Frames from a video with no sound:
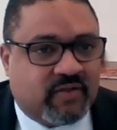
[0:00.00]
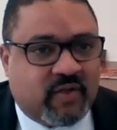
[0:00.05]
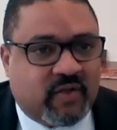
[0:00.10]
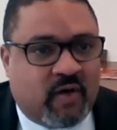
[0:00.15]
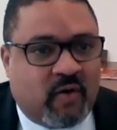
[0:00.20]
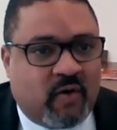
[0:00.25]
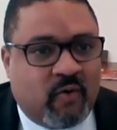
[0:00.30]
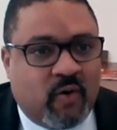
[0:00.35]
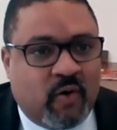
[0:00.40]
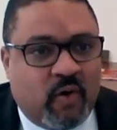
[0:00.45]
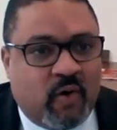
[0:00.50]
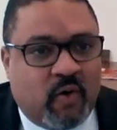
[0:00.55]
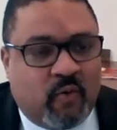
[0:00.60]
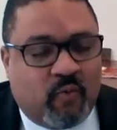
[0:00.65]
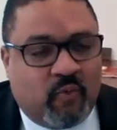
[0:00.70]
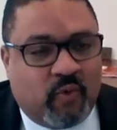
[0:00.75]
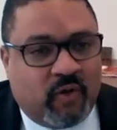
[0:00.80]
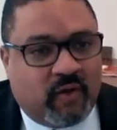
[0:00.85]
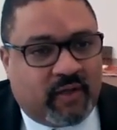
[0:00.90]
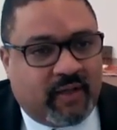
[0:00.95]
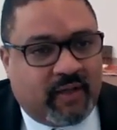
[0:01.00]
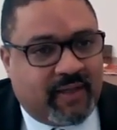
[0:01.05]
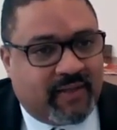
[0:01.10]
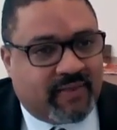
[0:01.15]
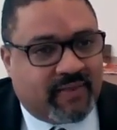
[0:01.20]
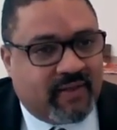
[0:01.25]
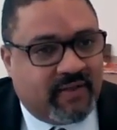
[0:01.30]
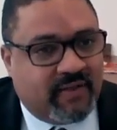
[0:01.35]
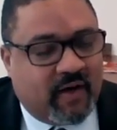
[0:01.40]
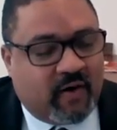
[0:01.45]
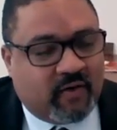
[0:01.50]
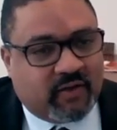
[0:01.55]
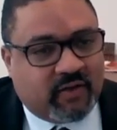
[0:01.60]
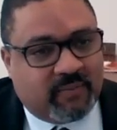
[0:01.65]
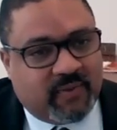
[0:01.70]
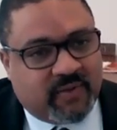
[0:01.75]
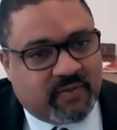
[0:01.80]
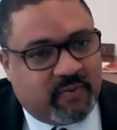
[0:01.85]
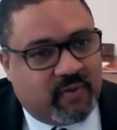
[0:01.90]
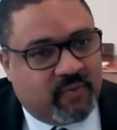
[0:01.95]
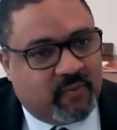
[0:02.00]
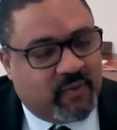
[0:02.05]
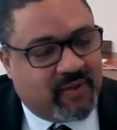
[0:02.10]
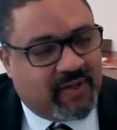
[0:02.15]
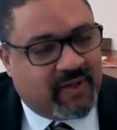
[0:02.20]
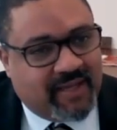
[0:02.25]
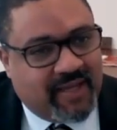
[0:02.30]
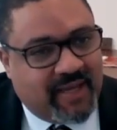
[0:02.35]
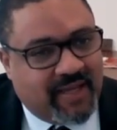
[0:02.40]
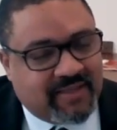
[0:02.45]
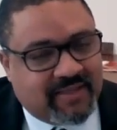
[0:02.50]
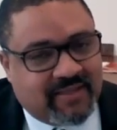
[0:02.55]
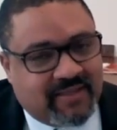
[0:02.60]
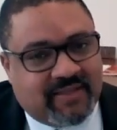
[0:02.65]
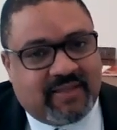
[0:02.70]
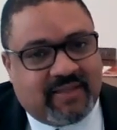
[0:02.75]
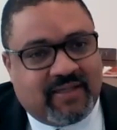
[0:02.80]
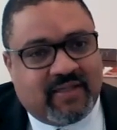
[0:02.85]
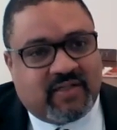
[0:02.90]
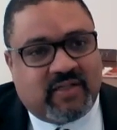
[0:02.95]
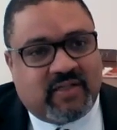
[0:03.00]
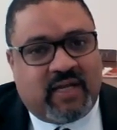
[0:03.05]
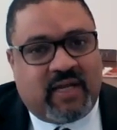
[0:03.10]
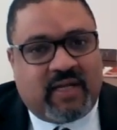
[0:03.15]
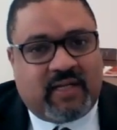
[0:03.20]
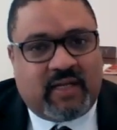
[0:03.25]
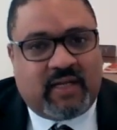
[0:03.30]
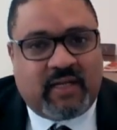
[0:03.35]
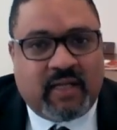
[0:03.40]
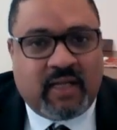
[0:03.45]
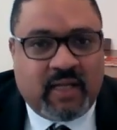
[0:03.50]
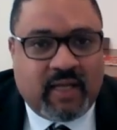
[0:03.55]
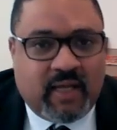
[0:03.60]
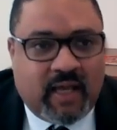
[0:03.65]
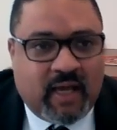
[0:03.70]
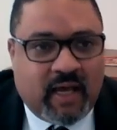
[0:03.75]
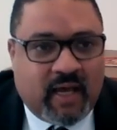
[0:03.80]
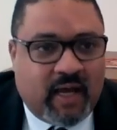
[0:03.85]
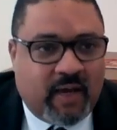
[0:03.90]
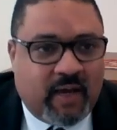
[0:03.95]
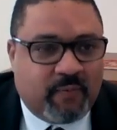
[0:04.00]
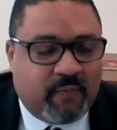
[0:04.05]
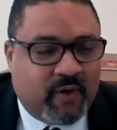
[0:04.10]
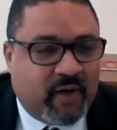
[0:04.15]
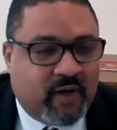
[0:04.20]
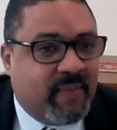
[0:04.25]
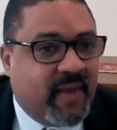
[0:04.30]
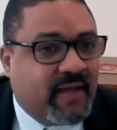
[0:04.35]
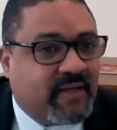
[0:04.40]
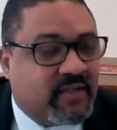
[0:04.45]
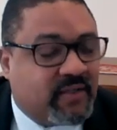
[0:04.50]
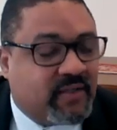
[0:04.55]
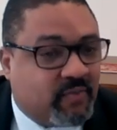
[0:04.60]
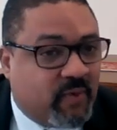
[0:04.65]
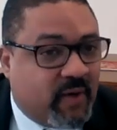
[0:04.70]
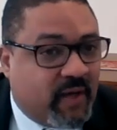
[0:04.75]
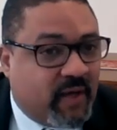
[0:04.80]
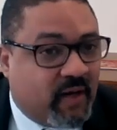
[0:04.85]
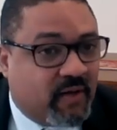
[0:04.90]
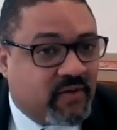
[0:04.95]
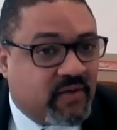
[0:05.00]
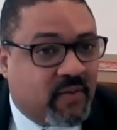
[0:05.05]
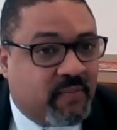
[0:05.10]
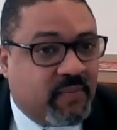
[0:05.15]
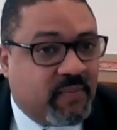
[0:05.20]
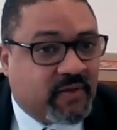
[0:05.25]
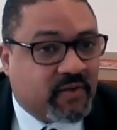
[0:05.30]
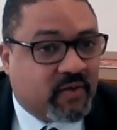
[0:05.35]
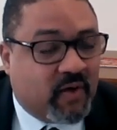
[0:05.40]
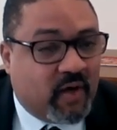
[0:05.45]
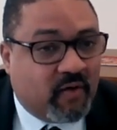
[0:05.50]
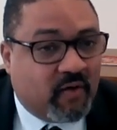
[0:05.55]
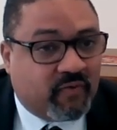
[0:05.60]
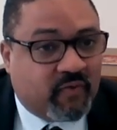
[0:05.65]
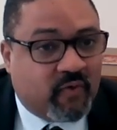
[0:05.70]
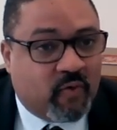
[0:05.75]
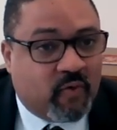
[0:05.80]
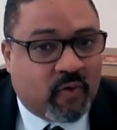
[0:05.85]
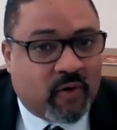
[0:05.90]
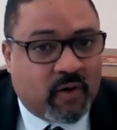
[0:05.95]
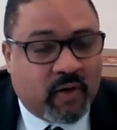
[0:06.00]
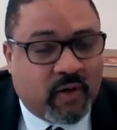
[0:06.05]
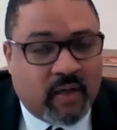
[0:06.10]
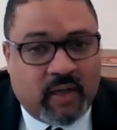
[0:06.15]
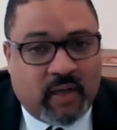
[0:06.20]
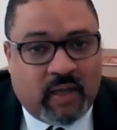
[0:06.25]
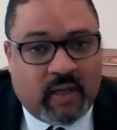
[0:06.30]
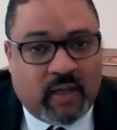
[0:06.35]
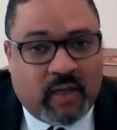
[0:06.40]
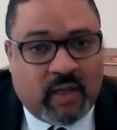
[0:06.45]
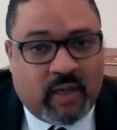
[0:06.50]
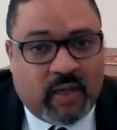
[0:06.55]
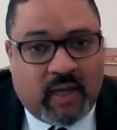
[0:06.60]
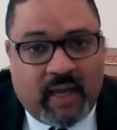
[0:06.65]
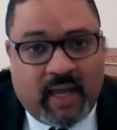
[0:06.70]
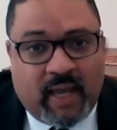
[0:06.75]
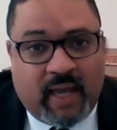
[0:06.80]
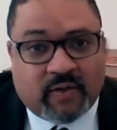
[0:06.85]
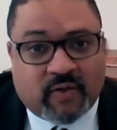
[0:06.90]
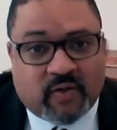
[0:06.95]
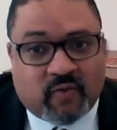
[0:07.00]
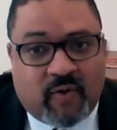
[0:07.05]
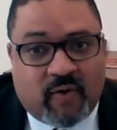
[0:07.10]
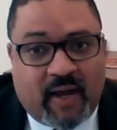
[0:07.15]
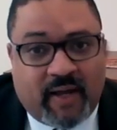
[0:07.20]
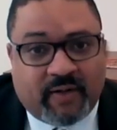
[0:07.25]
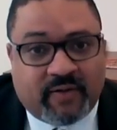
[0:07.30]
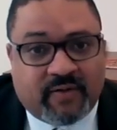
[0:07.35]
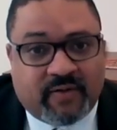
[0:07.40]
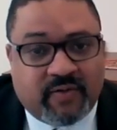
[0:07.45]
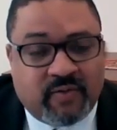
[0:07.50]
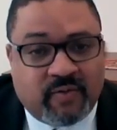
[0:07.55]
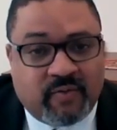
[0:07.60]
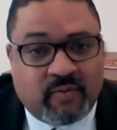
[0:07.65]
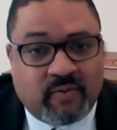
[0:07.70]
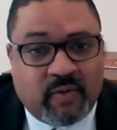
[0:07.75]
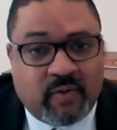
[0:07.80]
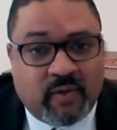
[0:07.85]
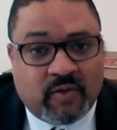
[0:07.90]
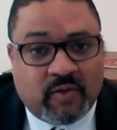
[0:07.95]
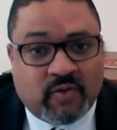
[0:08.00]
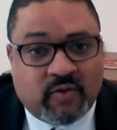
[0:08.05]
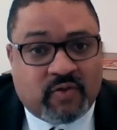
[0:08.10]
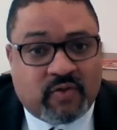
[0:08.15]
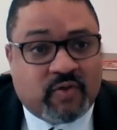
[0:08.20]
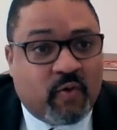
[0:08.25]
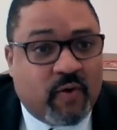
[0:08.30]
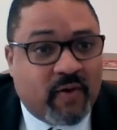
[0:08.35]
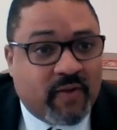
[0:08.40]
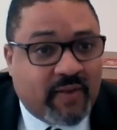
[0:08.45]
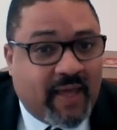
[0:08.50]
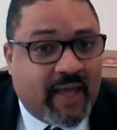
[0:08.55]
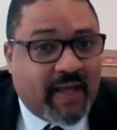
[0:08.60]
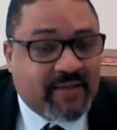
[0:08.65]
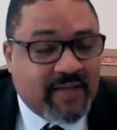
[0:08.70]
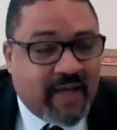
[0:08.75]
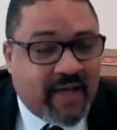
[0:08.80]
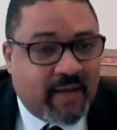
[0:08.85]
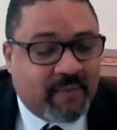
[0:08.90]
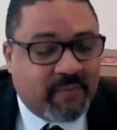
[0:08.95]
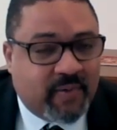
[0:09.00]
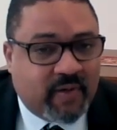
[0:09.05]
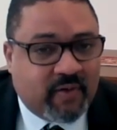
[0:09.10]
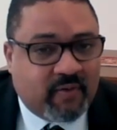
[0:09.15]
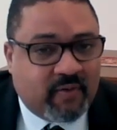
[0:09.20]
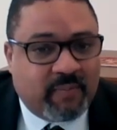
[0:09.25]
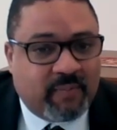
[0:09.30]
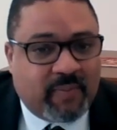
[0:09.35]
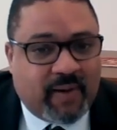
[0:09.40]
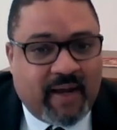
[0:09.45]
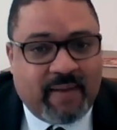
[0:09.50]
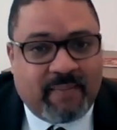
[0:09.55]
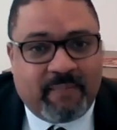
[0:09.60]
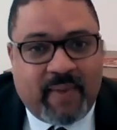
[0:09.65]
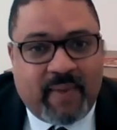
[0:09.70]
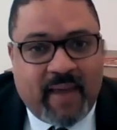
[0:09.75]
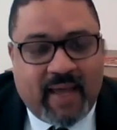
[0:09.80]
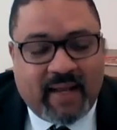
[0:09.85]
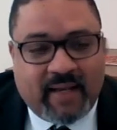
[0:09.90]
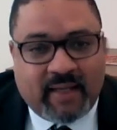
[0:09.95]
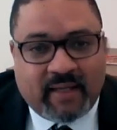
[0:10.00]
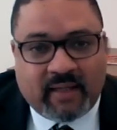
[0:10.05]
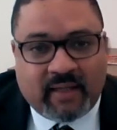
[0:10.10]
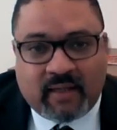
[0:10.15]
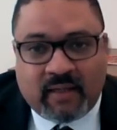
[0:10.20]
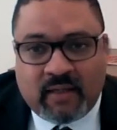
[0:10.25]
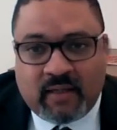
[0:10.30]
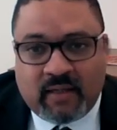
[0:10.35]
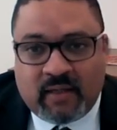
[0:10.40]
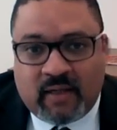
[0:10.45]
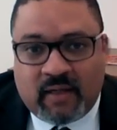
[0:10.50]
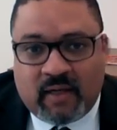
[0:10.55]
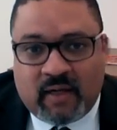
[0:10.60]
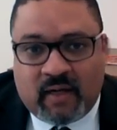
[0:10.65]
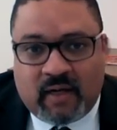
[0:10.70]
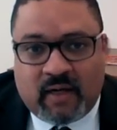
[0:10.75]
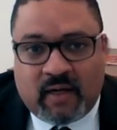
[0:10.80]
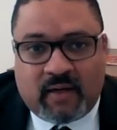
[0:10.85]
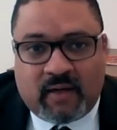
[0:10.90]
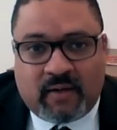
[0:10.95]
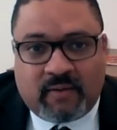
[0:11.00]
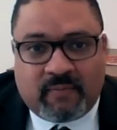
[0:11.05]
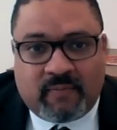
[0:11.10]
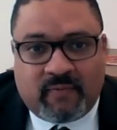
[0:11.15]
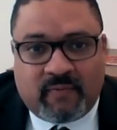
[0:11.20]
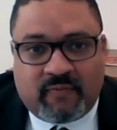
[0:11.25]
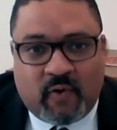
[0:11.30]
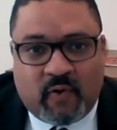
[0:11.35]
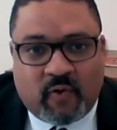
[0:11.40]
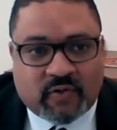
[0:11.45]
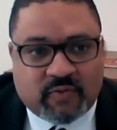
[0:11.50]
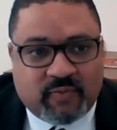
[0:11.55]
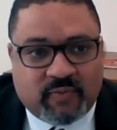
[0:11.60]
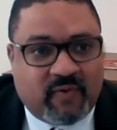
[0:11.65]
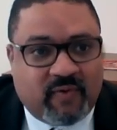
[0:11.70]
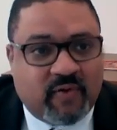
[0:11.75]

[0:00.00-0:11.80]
So we're looking at the delta between when a case is initiated and when it makes its way to mental health court, and trying to shorten that time period by embedding folks.